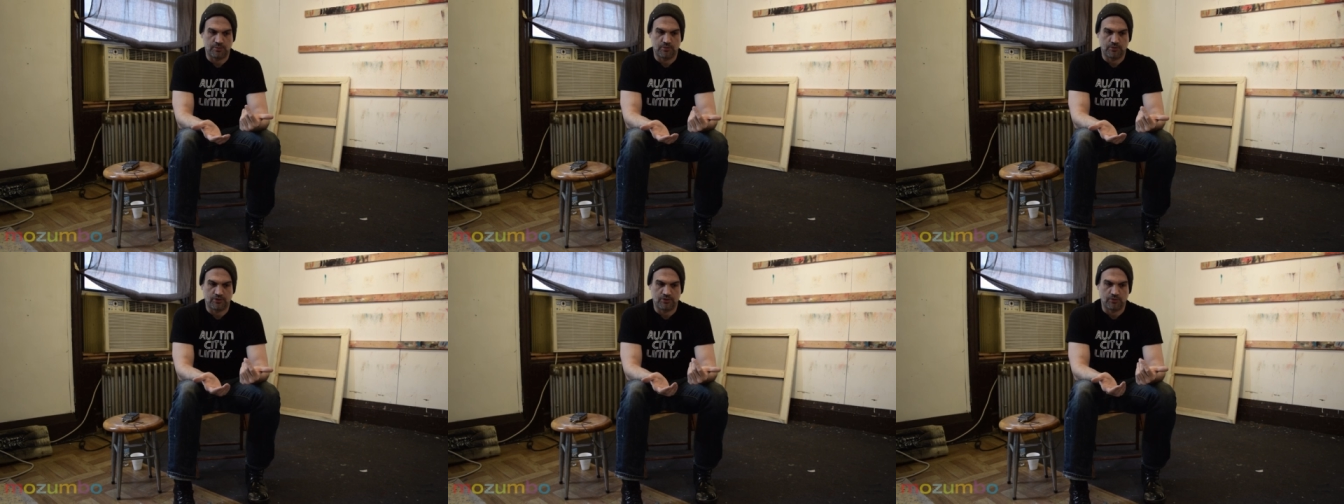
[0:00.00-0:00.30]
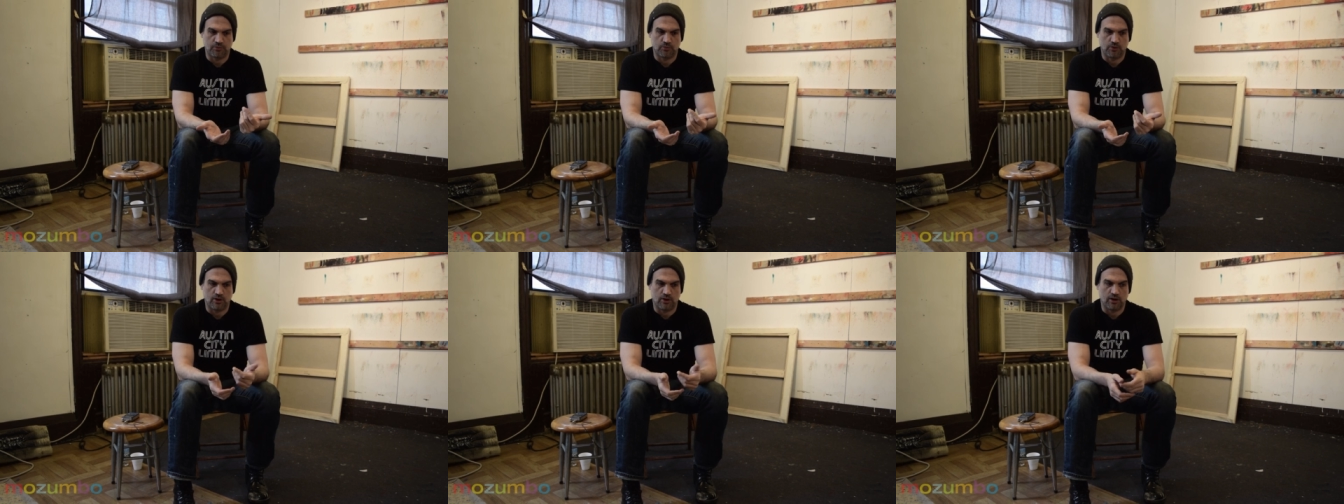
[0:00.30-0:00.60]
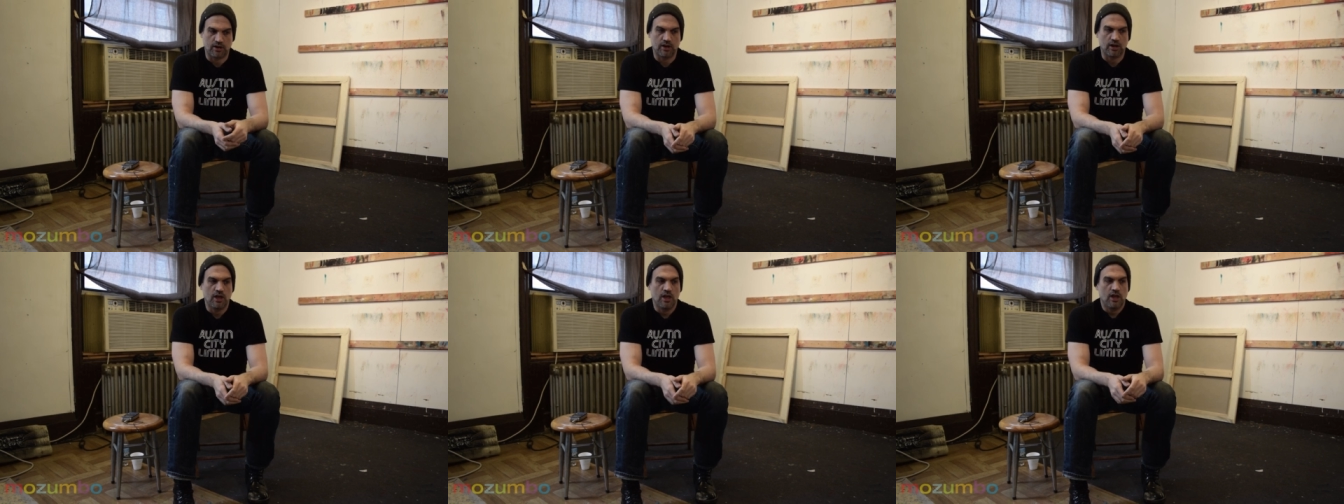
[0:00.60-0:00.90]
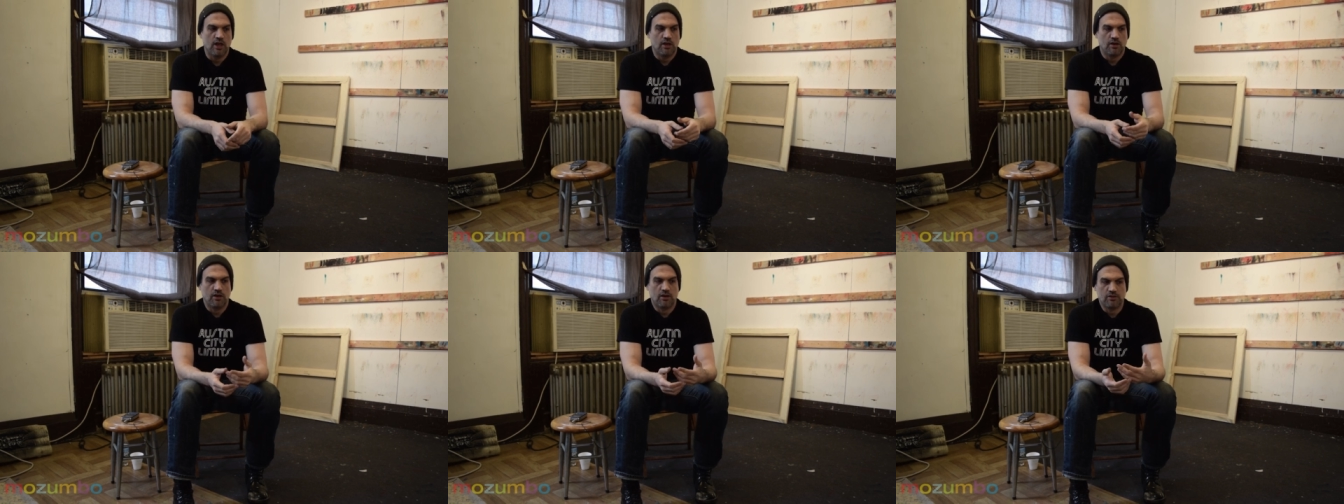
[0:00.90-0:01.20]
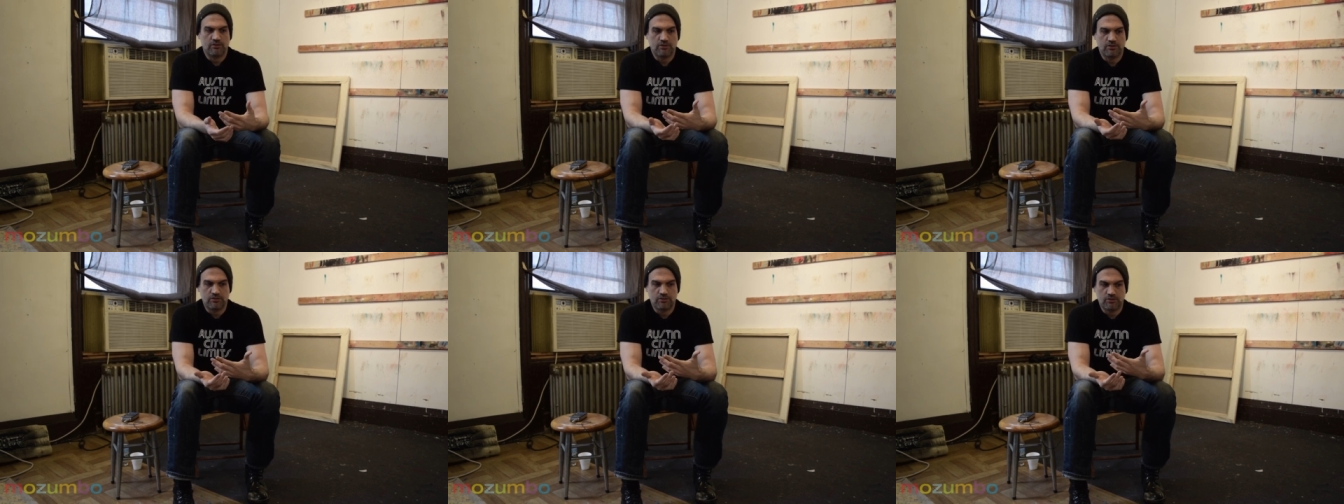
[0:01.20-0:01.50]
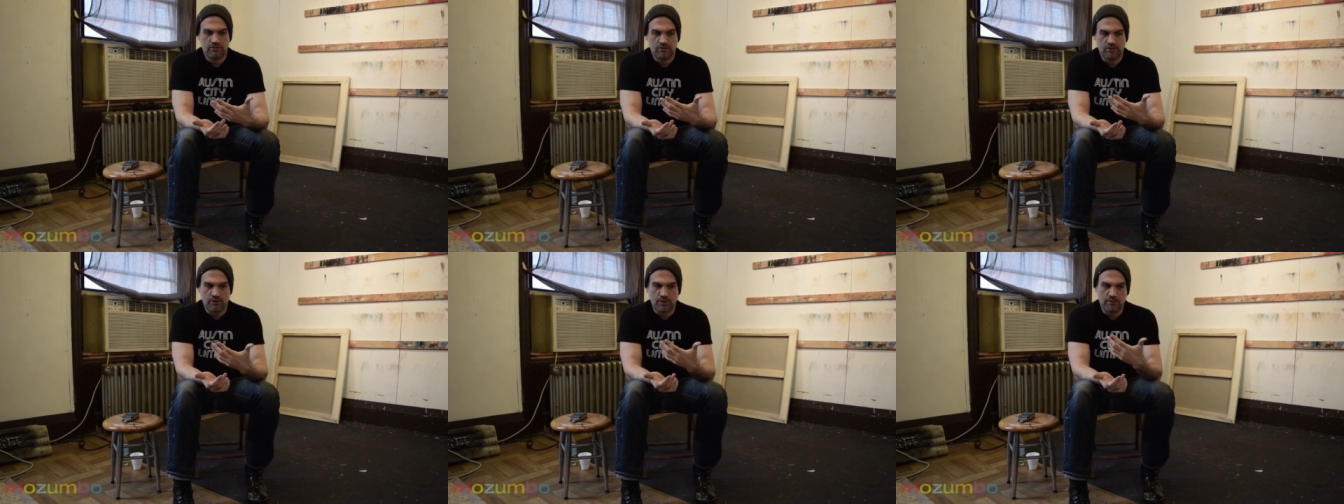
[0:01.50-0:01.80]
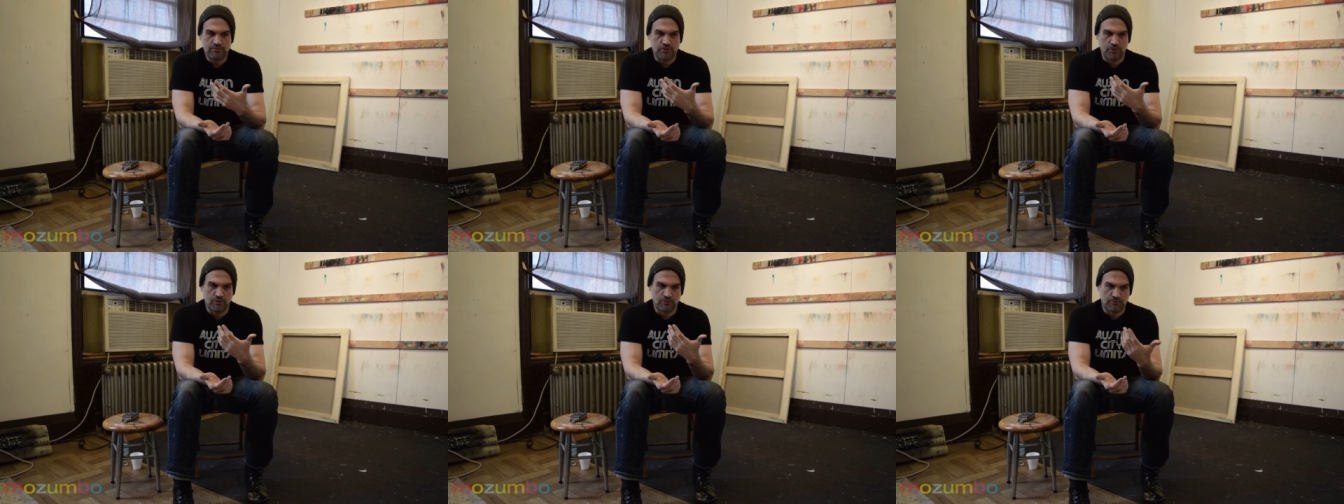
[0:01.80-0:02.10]
with the work. You have
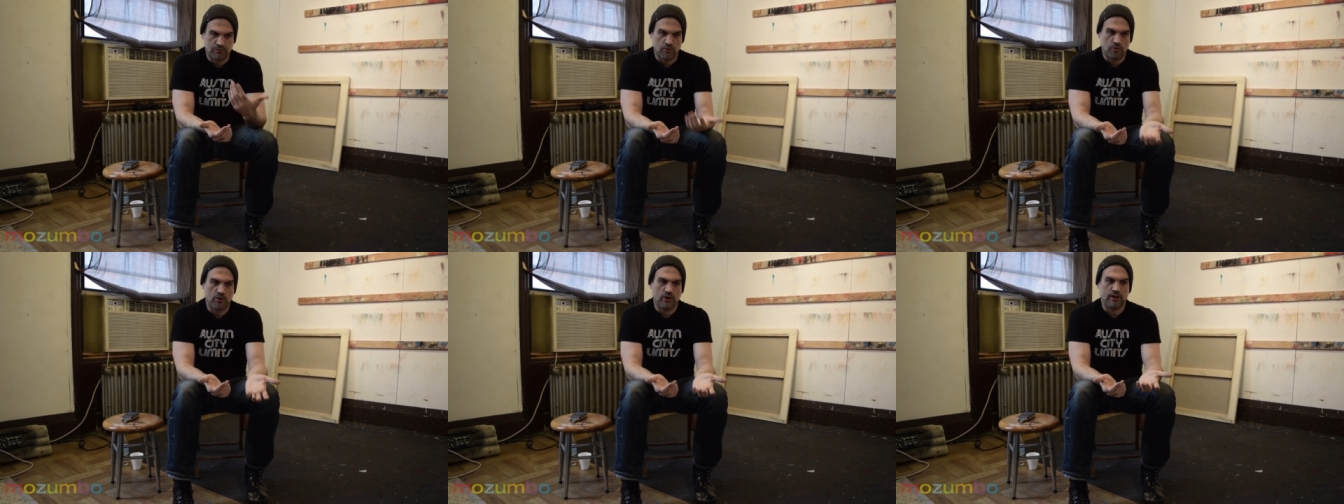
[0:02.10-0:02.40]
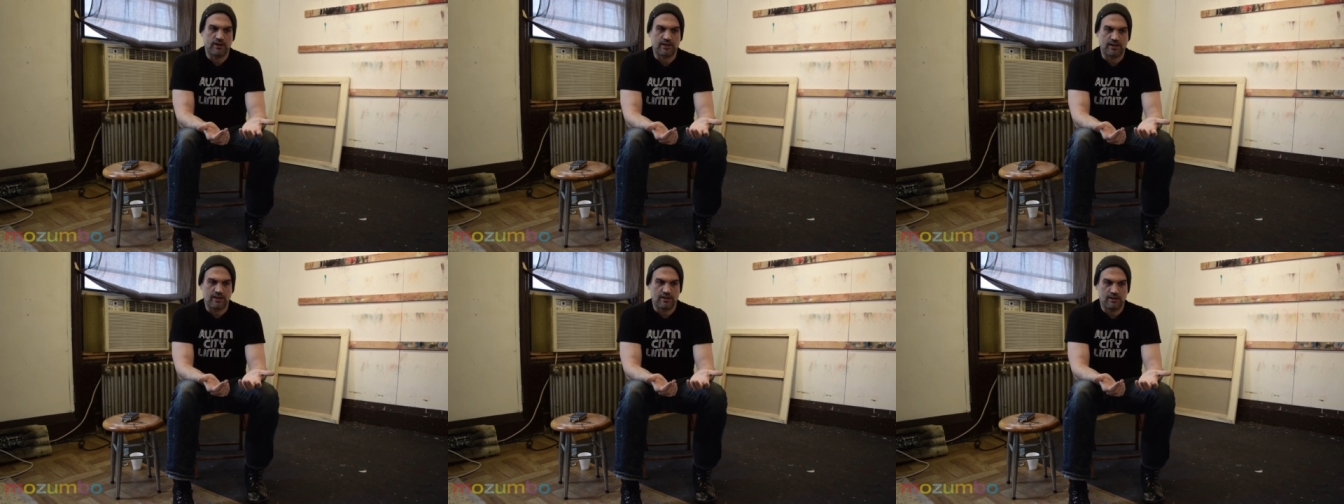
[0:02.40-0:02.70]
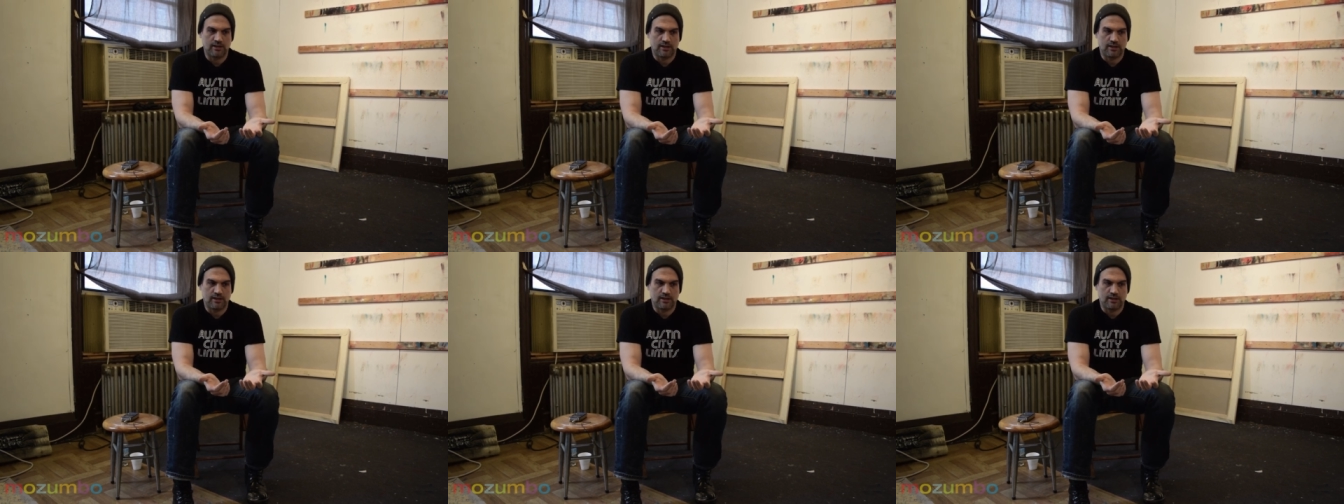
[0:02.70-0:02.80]
to avoid